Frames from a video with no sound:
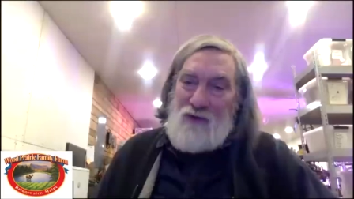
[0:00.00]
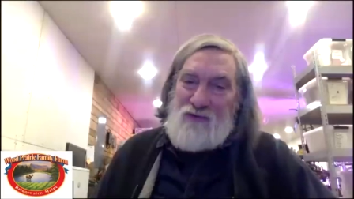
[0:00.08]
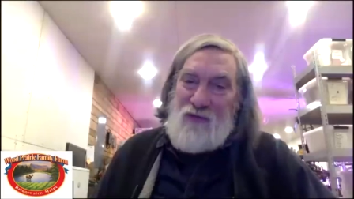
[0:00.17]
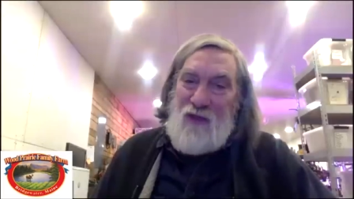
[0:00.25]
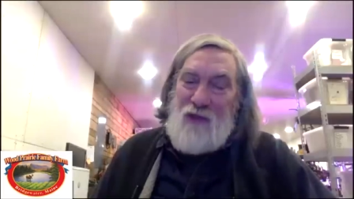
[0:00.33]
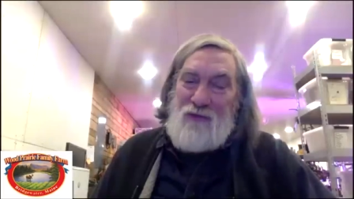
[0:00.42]

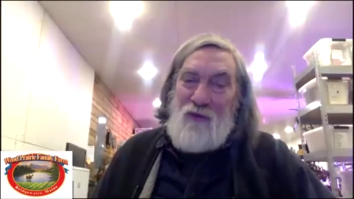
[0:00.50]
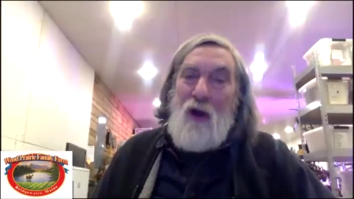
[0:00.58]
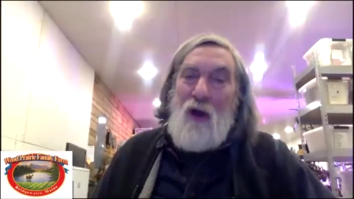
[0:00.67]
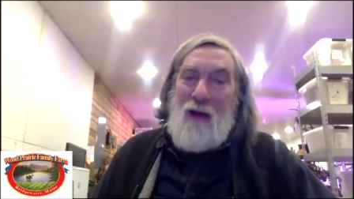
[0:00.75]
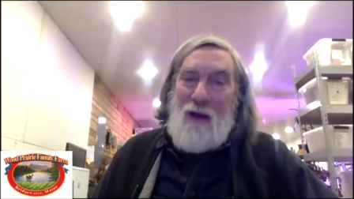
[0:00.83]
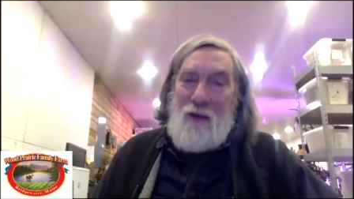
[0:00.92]
Then once
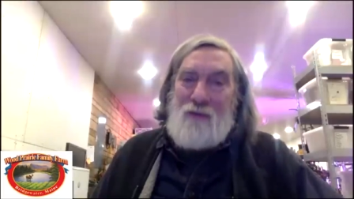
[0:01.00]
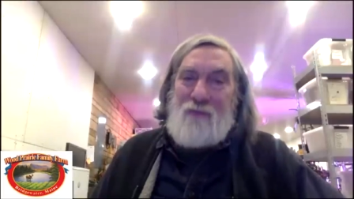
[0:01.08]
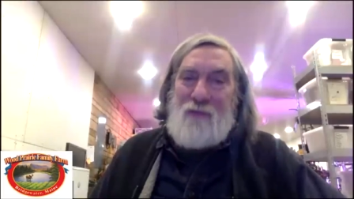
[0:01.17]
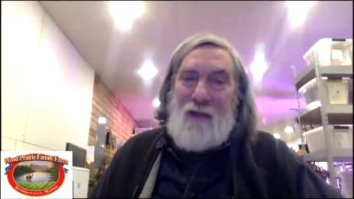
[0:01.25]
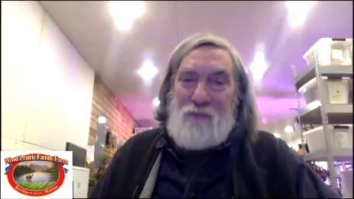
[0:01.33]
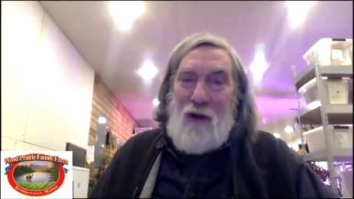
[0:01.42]
they thaw
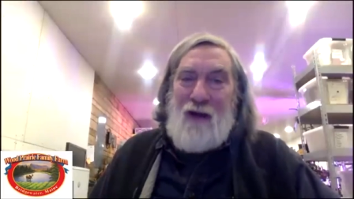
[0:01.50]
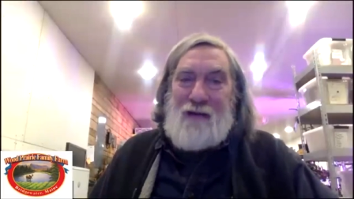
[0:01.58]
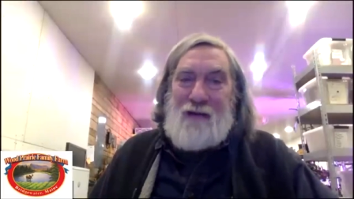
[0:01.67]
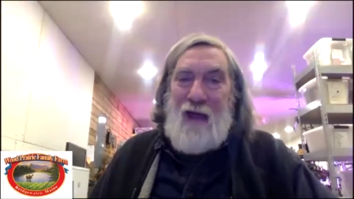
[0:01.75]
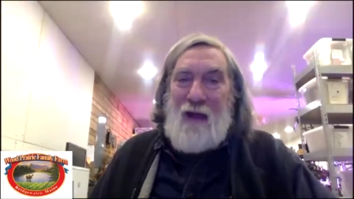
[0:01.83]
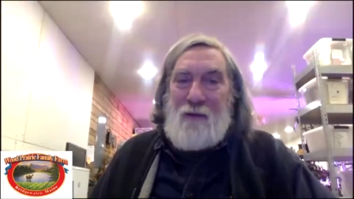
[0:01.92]
out and
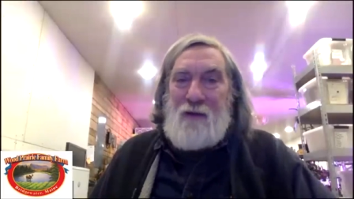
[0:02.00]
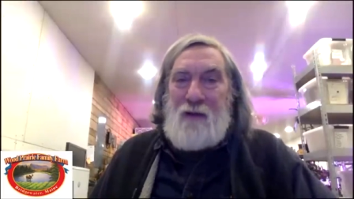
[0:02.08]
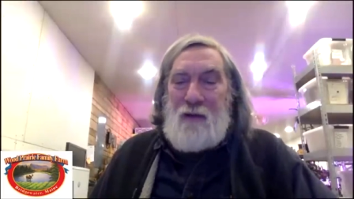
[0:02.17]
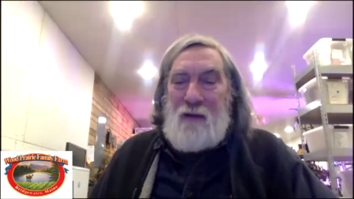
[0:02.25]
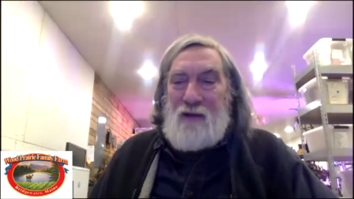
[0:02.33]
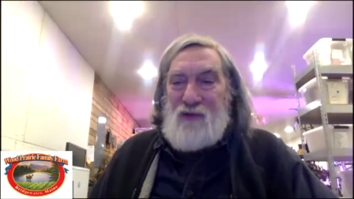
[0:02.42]
they break
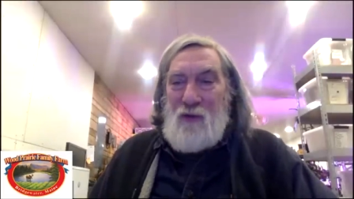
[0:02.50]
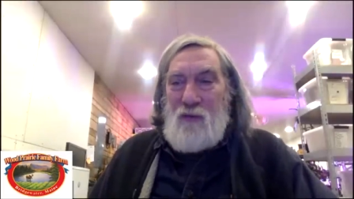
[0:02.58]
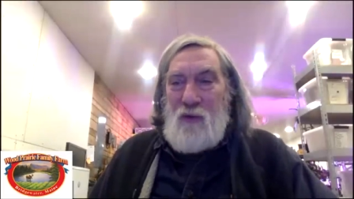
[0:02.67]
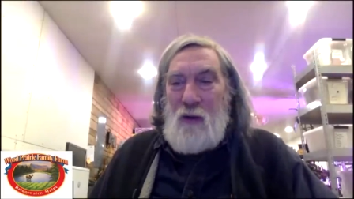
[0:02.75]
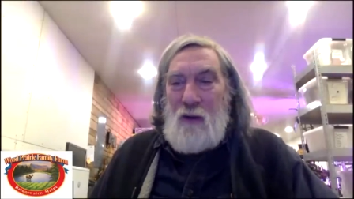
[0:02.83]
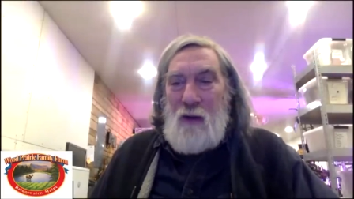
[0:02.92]
down,
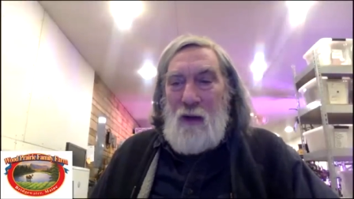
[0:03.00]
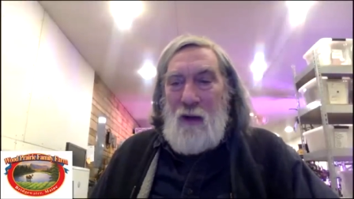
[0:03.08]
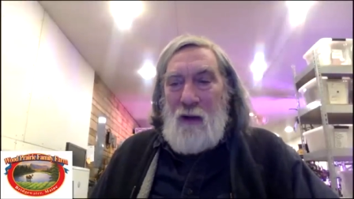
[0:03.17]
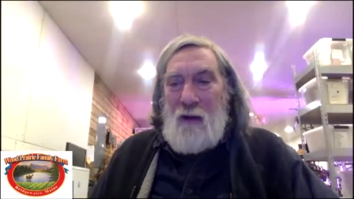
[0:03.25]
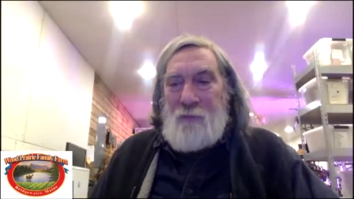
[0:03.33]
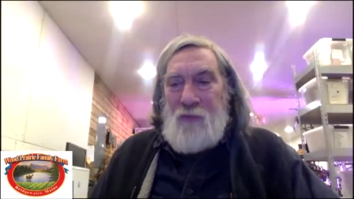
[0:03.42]

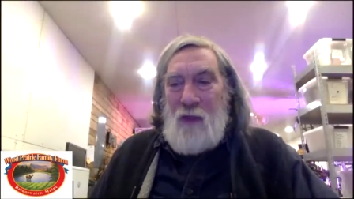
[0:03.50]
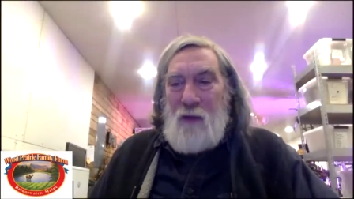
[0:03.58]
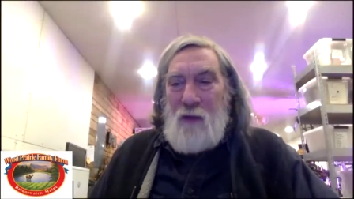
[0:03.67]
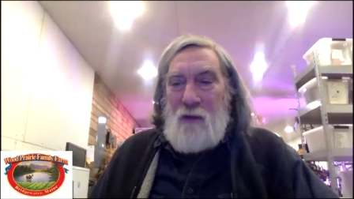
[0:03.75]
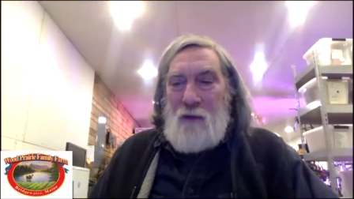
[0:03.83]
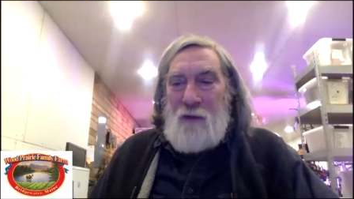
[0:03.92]
so
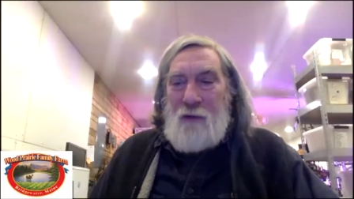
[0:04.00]
uh,